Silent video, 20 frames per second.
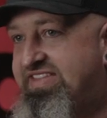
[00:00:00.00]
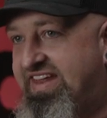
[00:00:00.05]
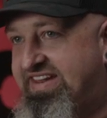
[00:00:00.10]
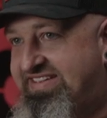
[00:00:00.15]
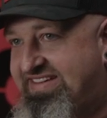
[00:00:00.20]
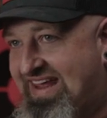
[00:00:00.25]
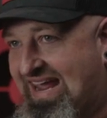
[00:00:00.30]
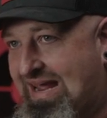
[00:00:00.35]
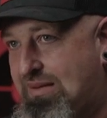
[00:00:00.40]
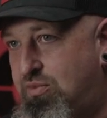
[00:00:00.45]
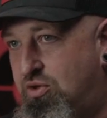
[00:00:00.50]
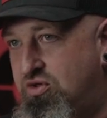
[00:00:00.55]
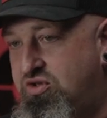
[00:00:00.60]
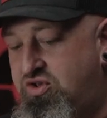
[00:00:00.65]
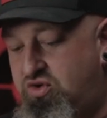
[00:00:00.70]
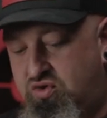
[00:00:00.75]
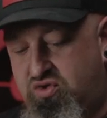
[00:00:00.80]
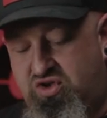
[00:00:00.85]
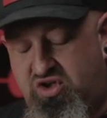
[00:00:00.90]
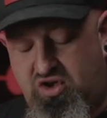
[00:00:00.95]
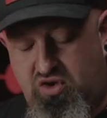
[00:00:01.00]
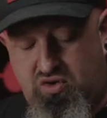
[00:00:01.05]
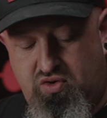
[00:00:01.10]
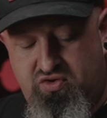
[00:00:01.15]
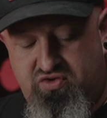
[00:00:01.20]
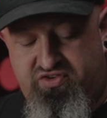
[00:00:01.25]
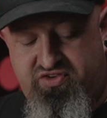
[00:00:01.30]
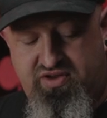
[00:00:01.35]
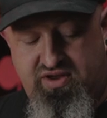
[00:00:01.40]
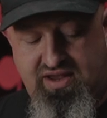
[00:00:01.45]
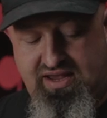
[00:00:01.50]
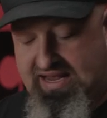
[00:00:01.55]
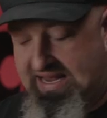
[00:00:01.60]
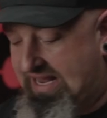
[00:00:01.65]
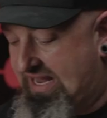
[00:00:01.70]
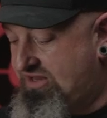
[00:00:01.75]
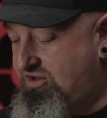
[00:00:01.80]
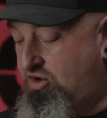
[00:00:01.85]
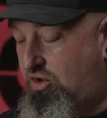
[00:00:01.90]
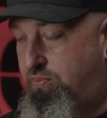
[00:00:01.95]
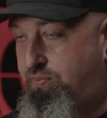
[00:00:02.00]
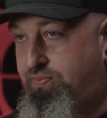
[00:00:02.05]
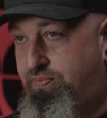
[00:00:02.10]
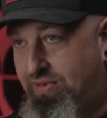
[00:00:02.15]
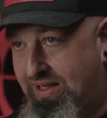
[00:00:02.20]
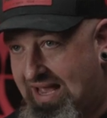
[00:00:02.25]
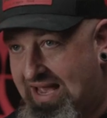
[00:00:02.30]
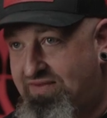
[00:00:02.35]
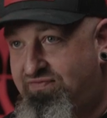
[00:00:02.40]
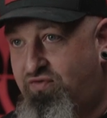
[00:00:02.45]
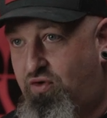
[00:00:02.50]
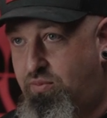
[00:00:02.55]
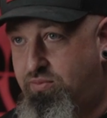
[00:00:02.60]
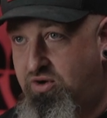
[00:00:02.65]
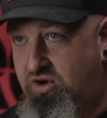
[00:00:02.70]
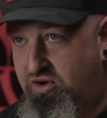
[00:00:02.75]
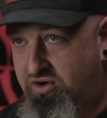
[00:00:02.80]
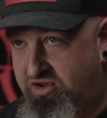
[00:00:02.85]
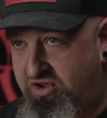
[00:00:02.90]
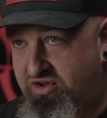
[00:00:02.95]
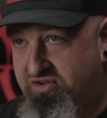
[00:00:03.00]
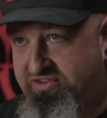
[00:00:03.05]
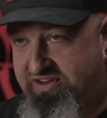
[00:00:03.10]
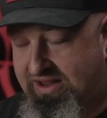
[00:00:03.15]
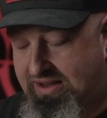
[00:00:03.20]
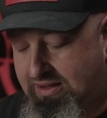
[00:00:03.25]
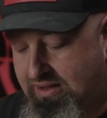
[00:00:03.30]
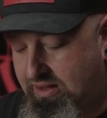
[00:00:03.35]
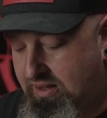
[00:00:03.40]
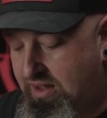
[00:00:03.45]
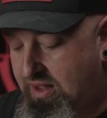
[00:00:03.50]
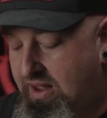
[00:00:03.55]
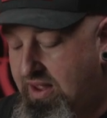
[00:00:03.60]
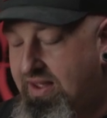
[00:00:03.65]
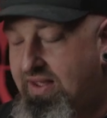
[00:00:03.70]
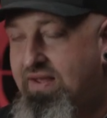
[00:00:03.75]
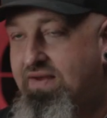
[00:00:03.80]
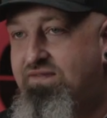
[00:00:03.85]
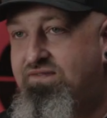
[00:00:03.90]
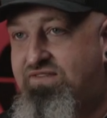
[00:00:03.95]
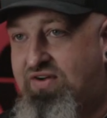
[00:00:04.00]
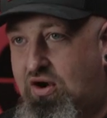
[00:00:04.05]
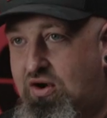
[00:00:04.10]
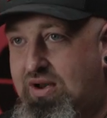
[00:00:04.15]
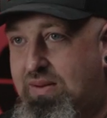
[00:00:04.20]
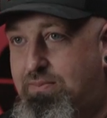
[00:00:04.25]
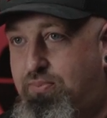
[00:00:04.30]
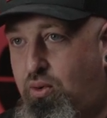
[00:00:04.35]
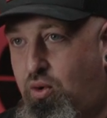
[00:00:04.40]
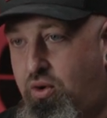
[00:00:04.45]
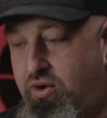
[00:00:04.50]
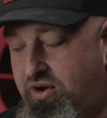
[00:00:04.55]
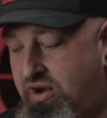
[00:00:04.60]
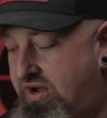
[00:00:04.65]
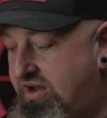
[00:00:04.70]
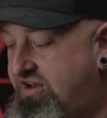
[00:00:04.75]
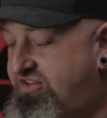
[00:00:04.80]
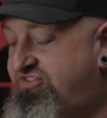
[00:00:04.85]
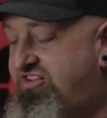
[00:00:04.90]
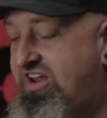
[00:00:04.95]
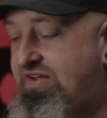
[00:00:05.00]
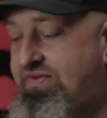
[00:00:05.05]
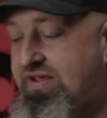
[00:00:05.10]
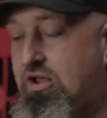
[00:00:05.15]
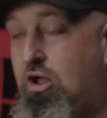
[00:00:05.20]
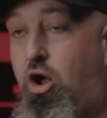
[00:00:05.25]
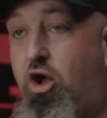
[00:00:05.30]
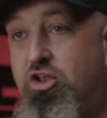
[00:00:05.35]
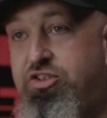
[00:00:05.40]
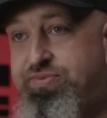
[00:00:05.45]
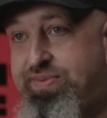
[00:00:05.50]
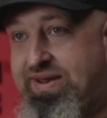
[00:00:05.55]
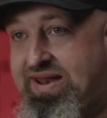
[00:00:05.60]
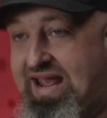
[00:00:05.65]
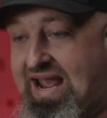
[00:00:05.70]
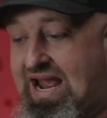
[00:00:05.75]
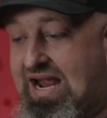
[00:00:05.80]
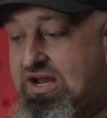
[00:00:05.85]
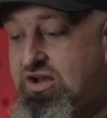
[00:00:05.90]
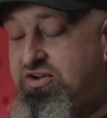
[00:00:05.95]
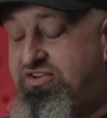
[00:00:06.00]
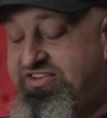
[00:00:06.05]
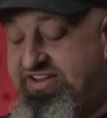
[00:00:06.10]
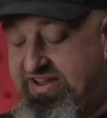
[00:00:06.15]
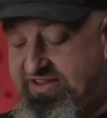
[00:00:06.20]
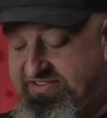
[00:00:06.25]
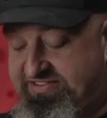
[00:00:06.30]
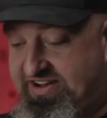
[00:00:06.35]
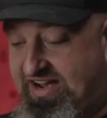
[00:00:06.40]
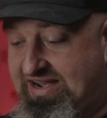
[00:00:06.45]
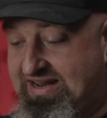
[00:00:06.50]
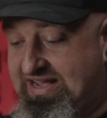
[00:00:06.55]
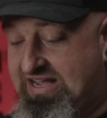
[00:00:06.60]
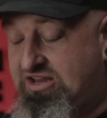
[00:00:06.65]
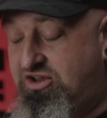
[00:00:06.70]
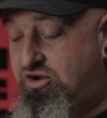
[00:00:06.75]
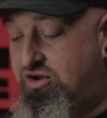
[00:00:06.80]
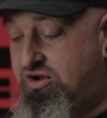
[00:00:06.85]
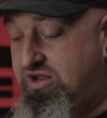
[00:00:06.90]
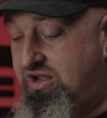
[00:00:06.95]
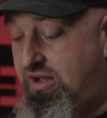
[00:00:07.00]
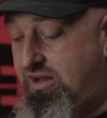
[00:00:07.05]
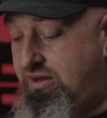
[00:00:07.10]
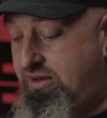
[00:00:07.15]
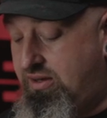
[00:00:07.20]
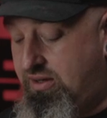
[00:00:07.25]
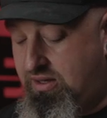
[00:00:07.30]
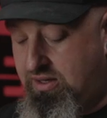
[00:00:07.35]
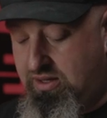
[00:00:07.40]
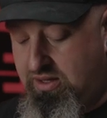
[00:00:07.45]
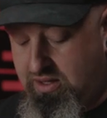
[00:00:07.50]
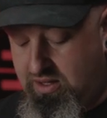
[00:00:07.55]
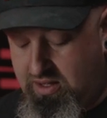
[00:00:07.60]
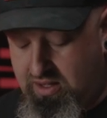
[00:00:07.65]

the table you use and your platform you're using very important on achieving ultimate accuracy and sighting in your gun,